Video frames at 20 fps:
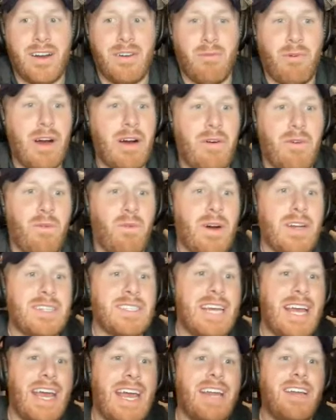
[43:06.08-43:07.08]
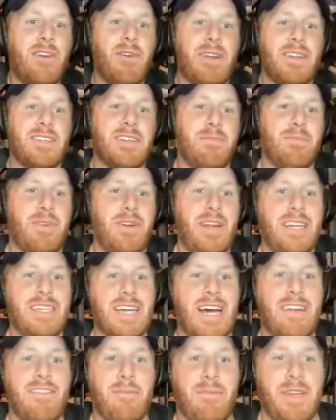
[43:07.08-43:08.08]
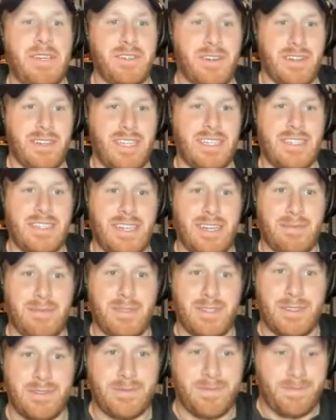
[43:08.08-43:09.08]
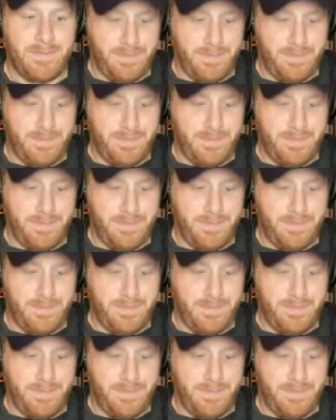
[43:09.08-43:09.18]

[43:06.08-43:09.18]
what's the hindrance on putting Donovan Mitchell on these teams?